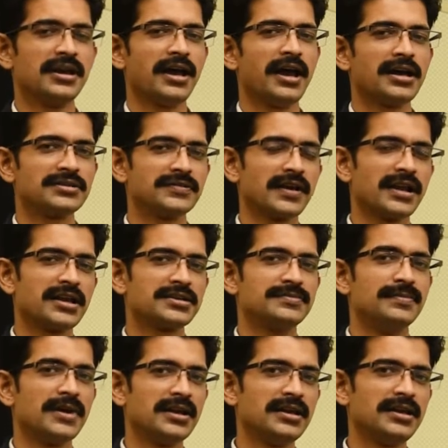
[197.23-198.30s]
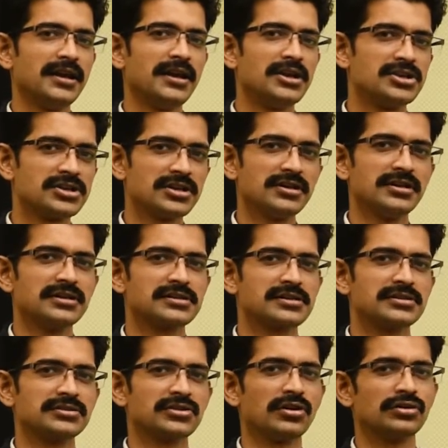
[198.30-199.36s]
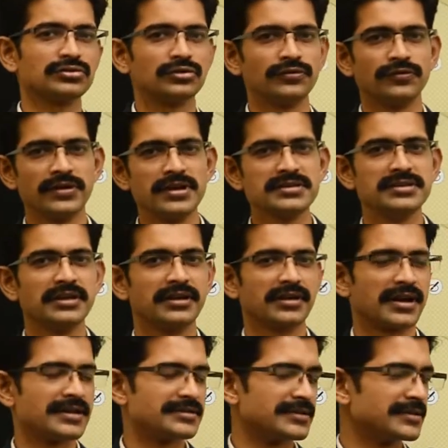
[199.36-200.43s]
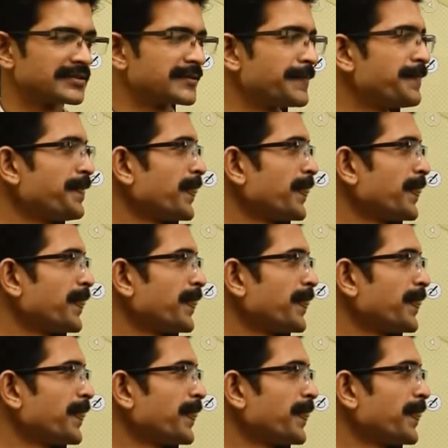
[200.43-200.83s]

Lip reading: as well as many Asian nations also faced the crisis.